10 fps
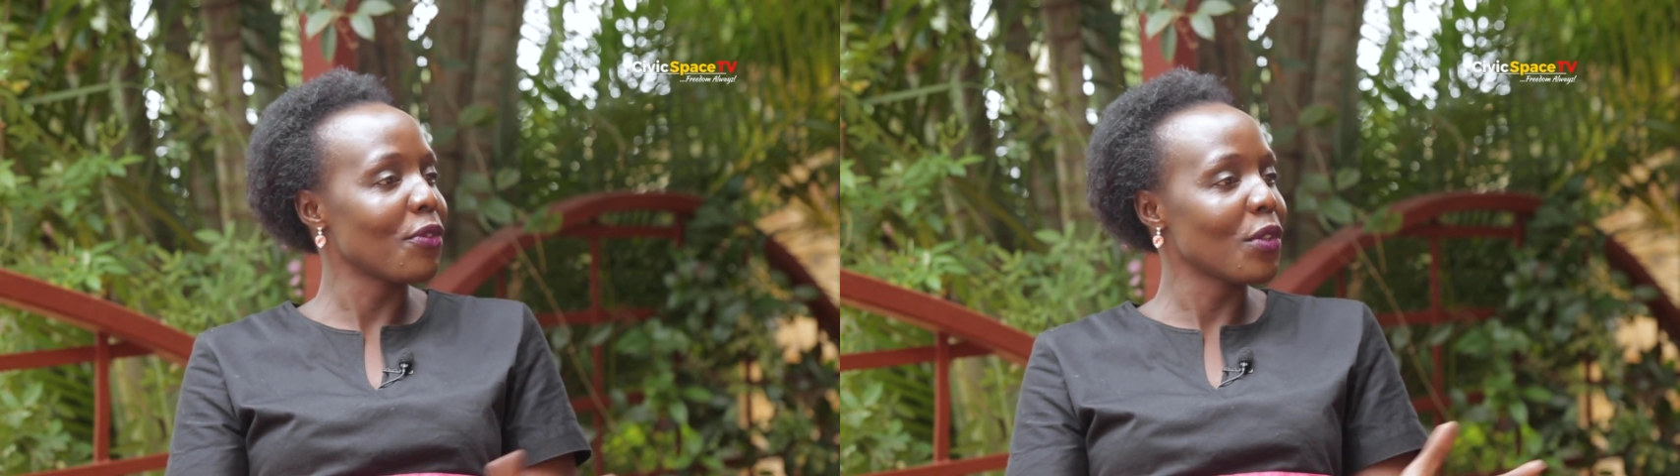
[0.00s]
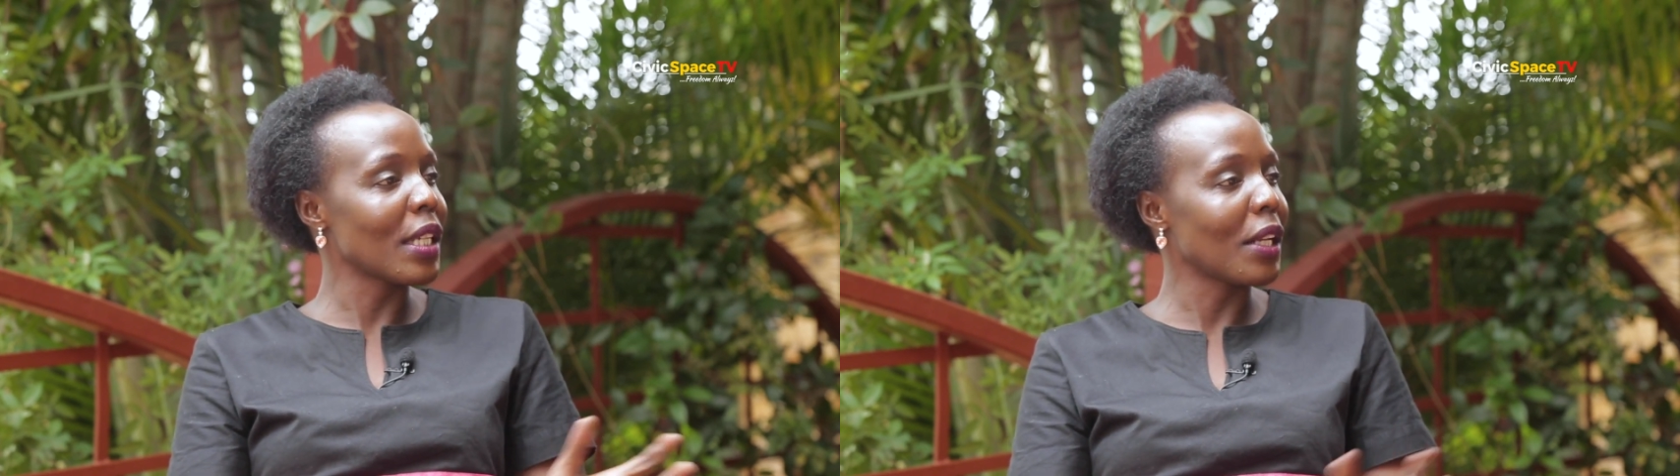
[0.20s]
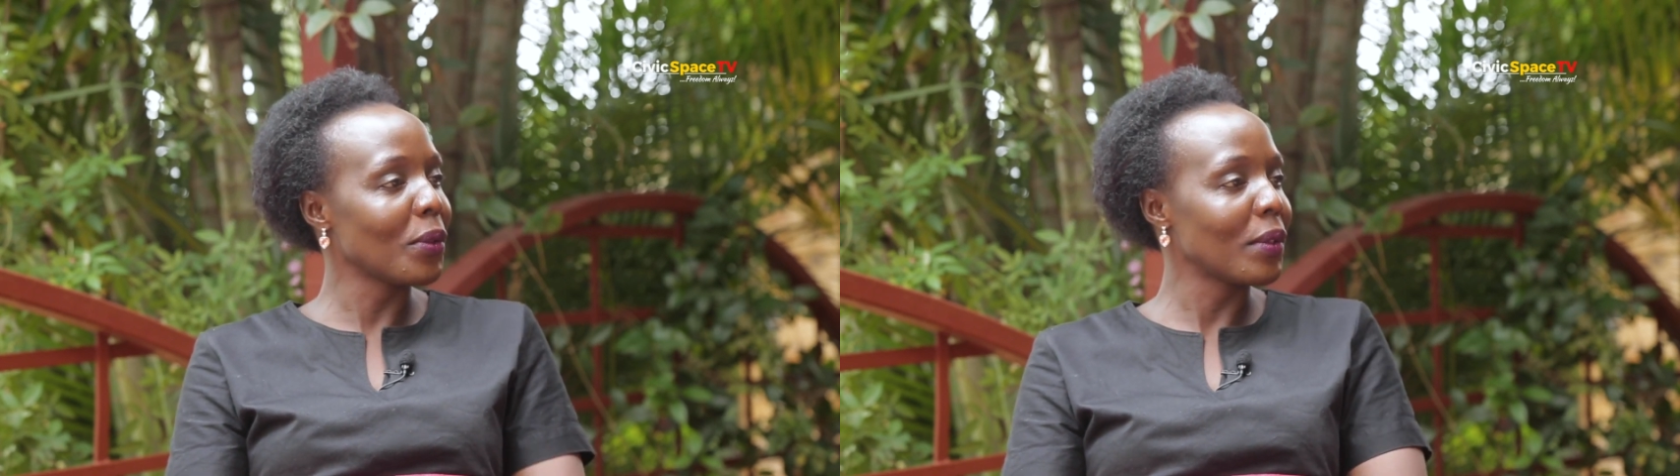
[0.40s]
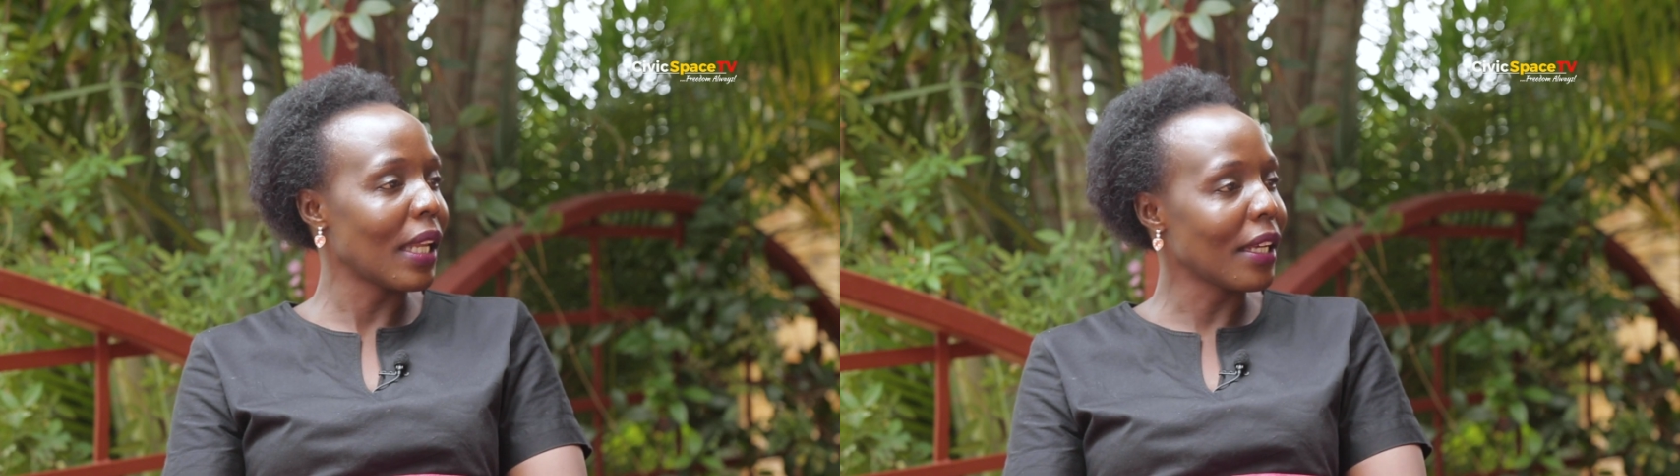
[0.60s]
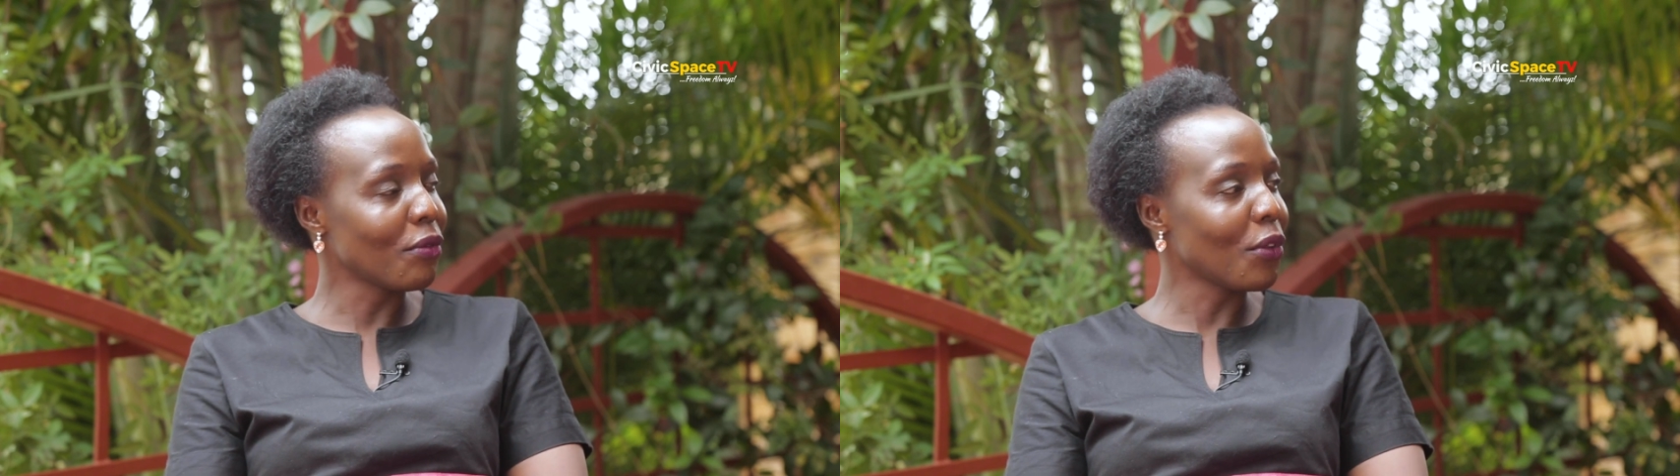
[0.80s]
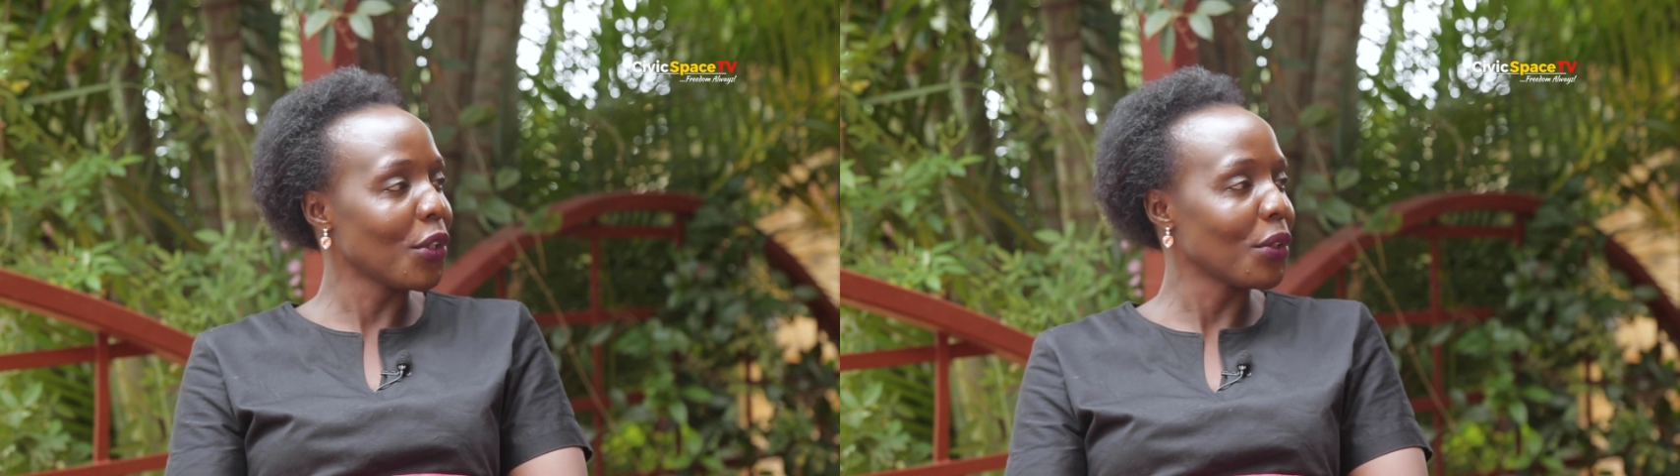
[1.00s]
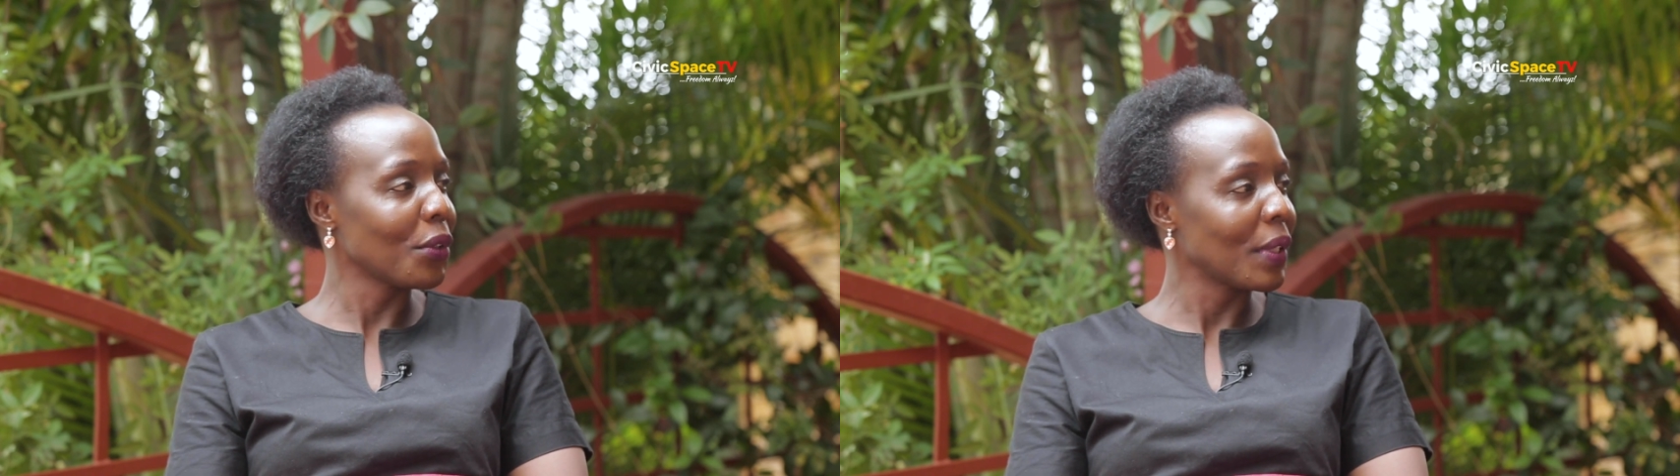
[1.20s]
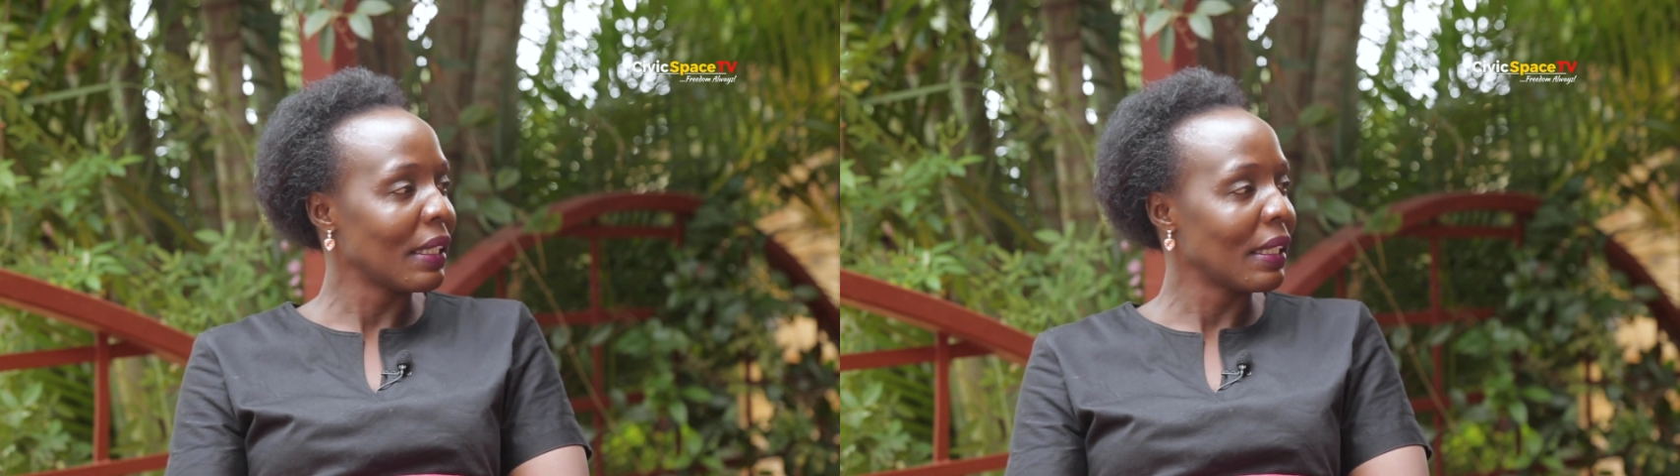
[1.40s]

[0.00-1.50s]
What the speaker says: future look like for you?